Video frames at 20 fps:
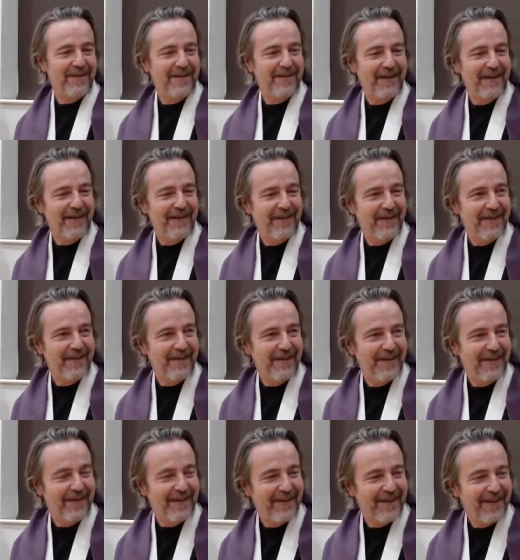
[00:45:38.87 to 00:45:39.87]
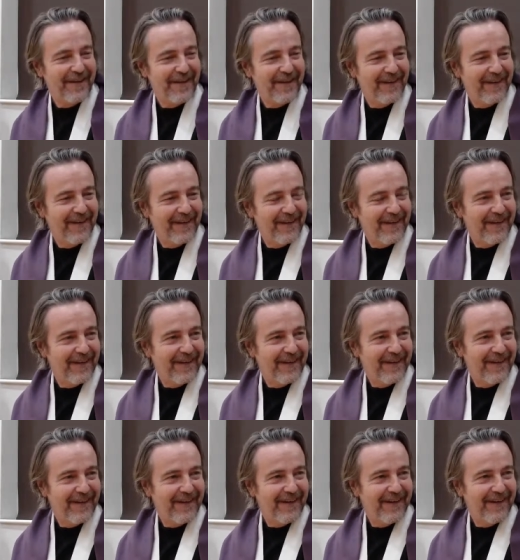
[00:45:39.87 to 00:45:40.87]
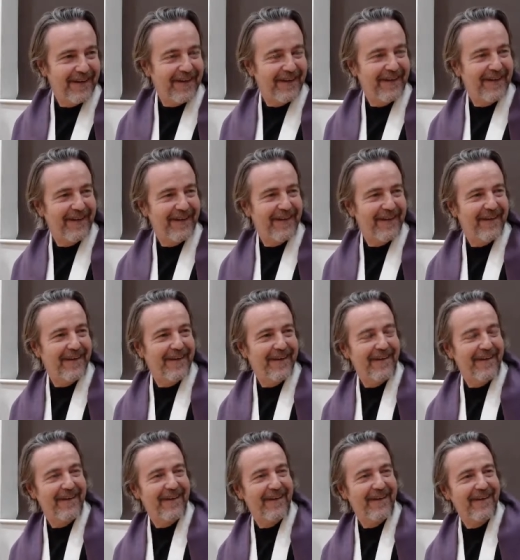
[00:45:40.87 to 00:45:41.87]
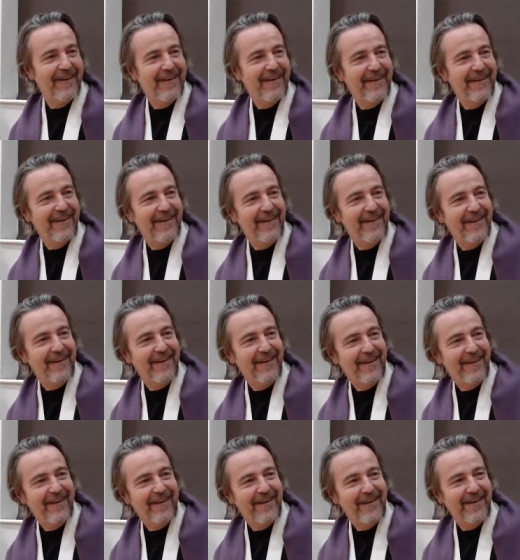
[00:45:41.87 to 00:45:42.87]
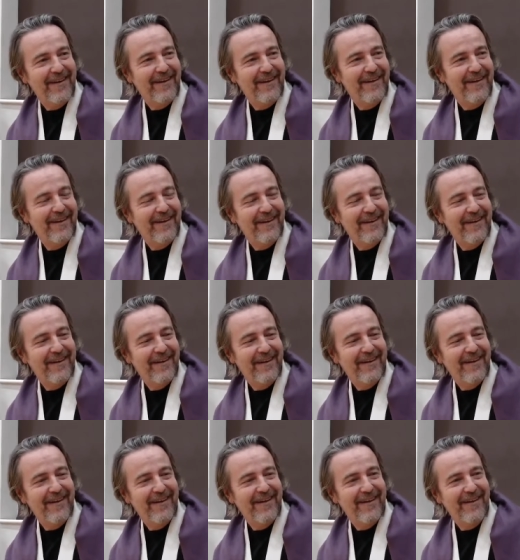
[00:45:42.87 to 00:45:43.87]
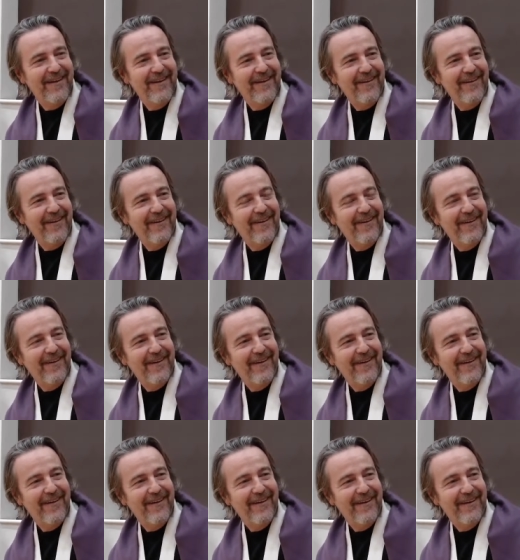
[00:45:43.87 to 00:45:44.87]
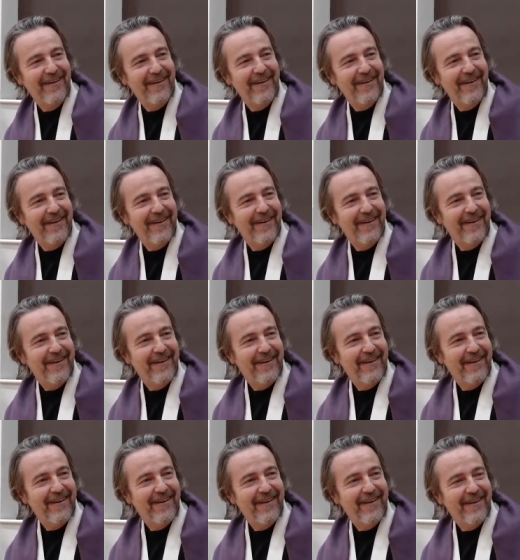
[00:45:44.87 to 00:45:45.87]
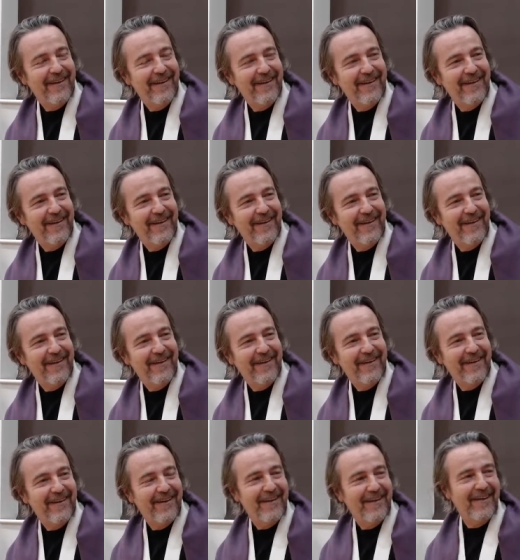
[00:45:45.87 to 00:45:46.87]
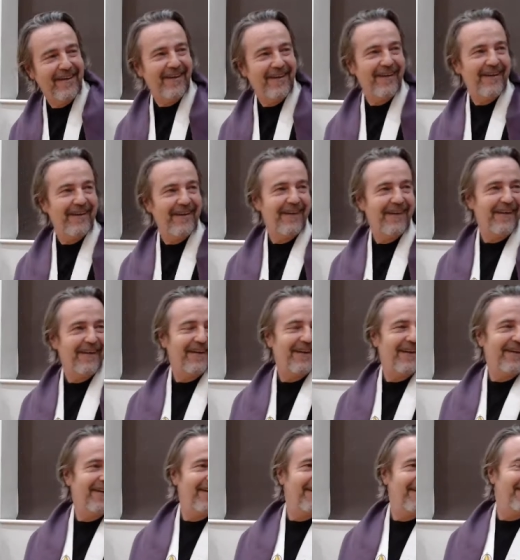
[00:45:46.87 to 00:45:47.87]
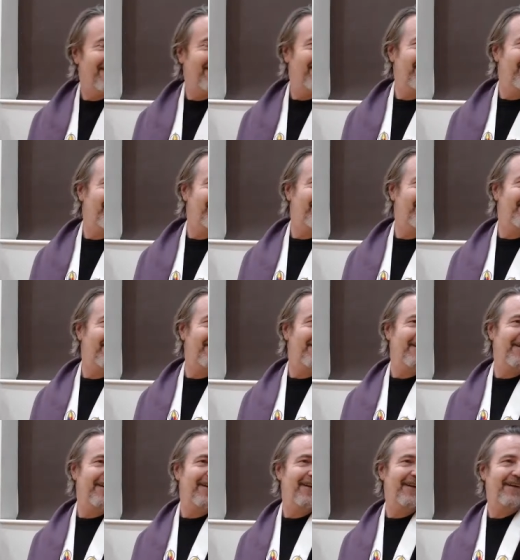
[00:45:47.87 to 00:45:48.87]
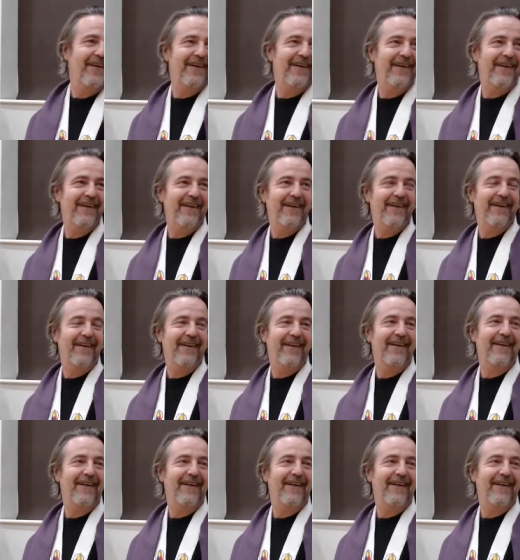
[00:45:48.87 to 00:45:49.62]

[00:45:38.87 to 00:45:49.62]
Okay, we got Tom, we got Jill, Peter, Ian, Alison, Daisy May, and Cameron.